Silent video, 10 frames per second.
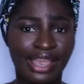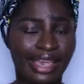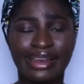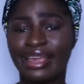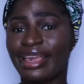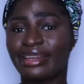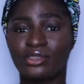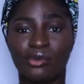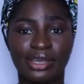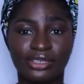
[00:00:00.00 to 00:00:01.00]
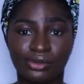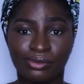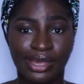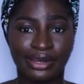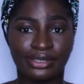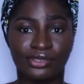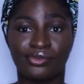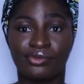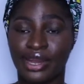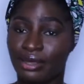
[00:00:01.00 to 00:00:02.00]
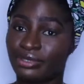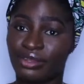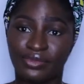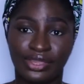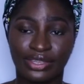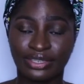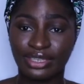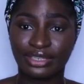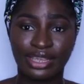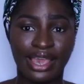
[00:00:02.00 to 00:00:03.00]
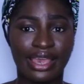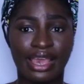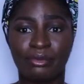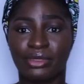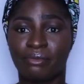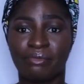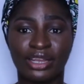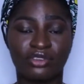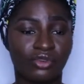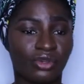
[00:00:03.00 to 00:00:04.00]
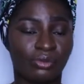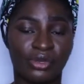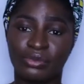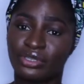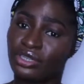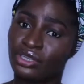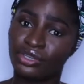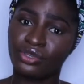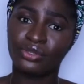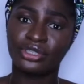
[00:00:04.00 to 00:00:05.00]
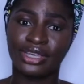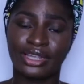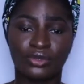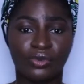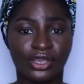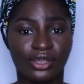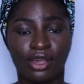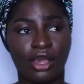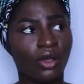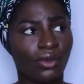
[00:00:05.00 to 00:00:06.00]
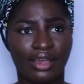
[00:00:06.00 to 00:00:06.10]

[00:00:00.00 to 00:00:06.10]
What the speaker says: And that again is commercial awareness. You read up something in the City AM, in the Metro, on the BBC News, you get to work, you're like, oh,